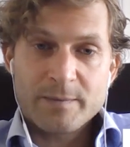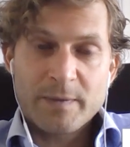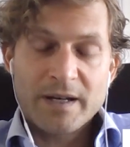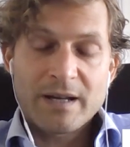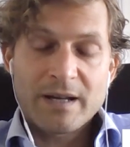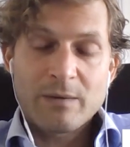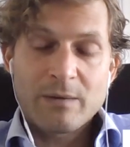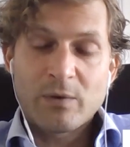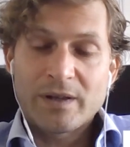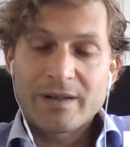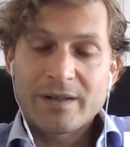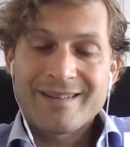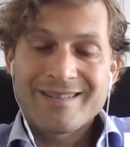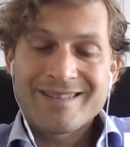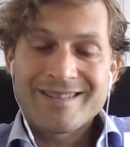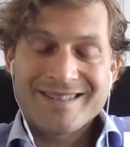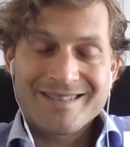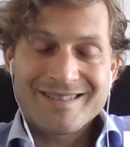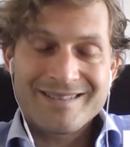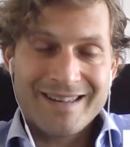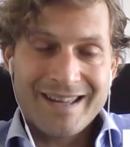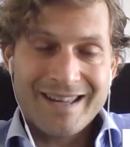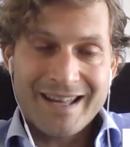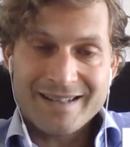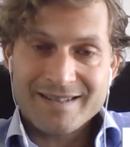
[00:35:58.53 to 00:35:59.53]
But he will
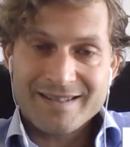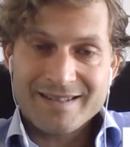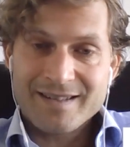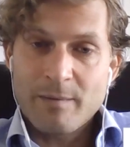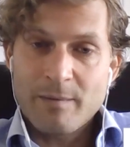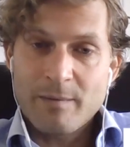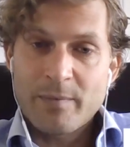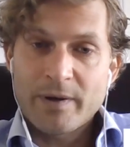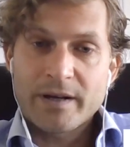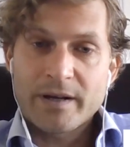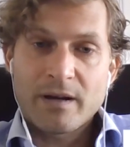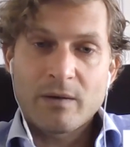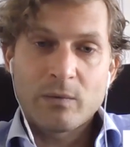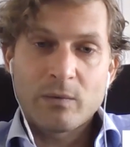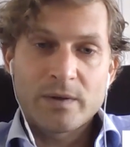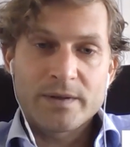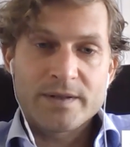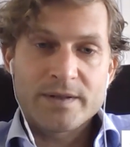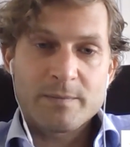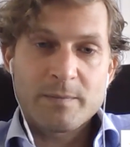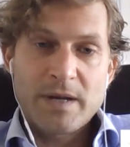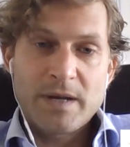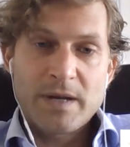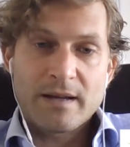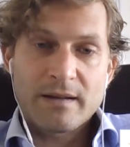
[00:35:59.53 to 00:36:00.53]
get somebody who will
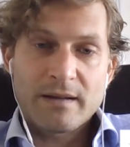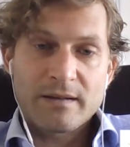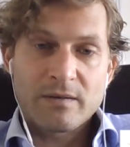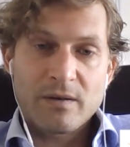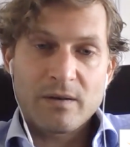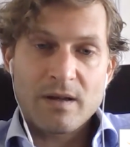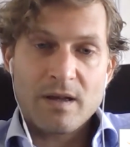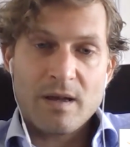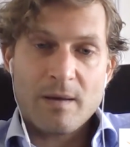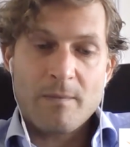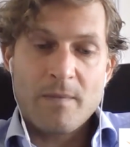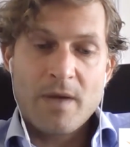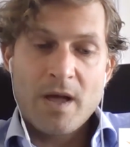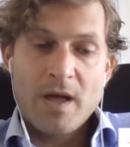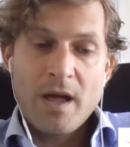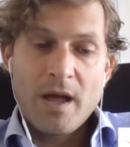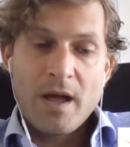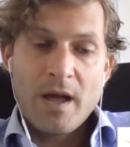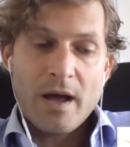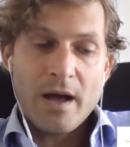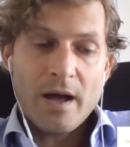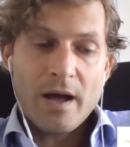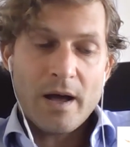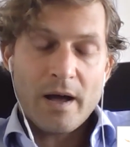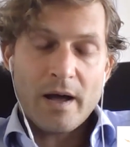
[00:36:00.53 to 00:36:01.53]
speak to him
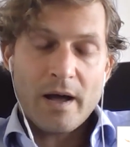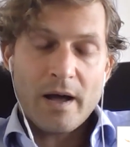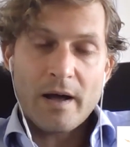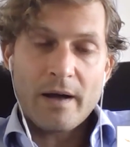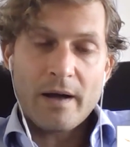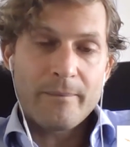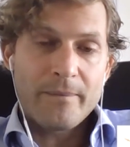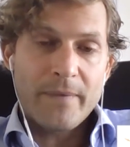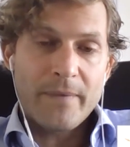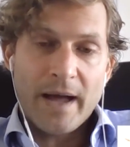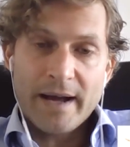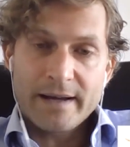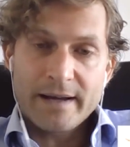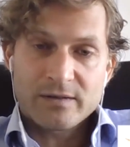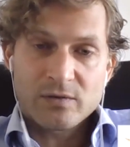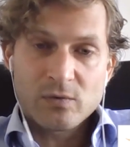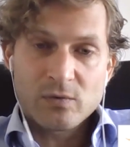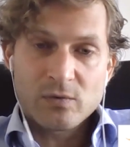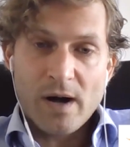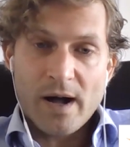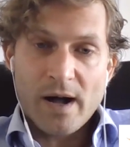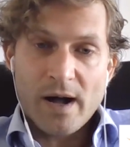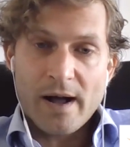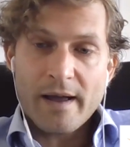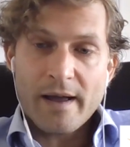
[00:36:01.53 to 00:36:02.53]
eye
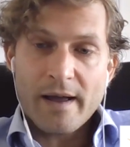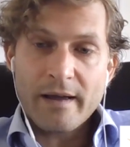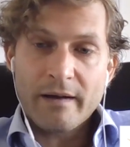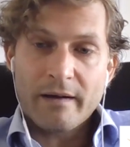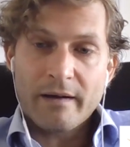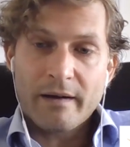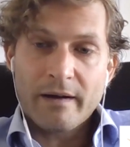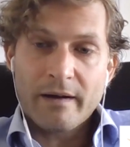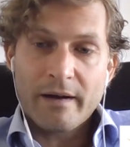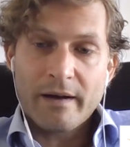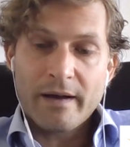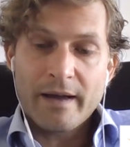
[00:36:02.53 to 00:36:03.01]
to eye